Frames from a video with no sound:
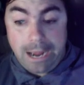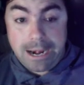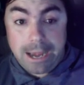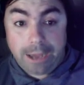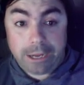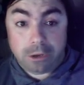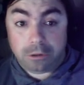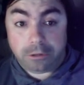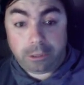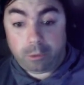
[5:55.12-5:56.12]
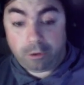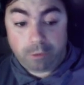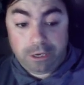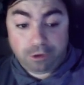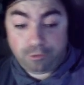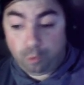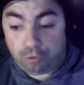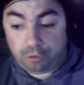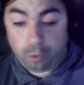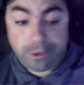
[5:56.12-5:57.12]
not a good thing. Want to read this full
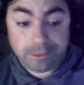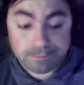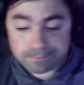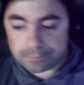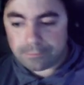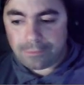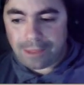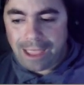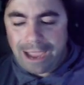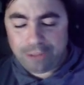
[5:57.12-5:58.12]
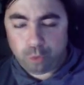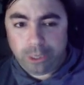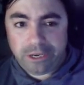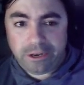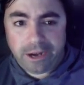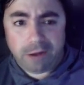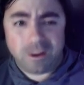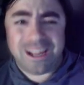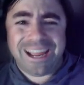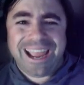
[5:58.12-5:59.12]
story? I tweeted it out
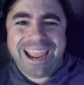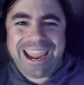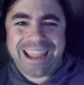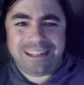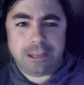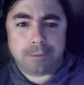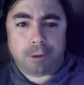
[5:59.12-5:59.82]
and did